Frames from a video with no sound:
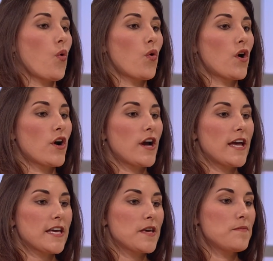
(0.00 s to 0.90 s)
or
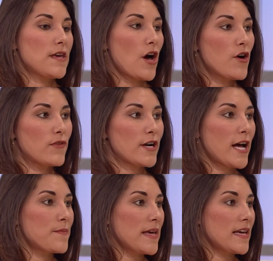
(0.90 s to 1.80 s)
it can be
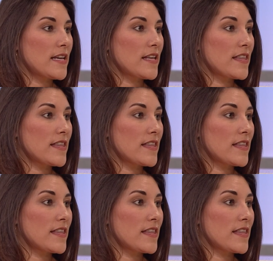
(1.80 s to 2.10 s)
overcoming